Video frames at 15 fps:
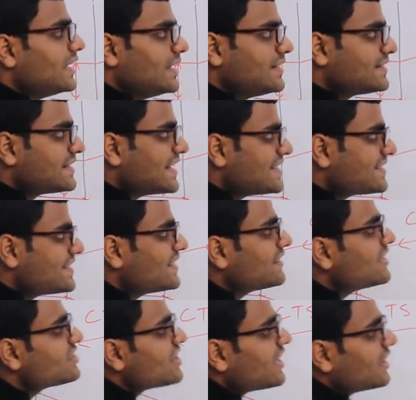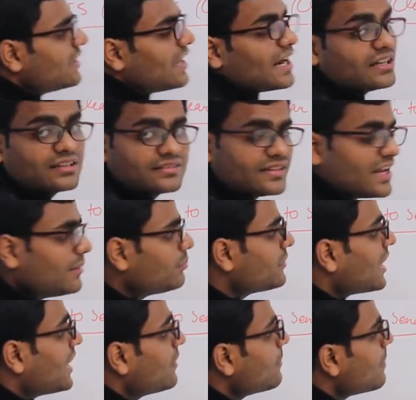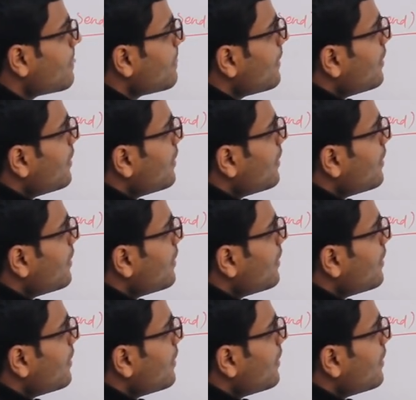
is sensing the channel at the same time,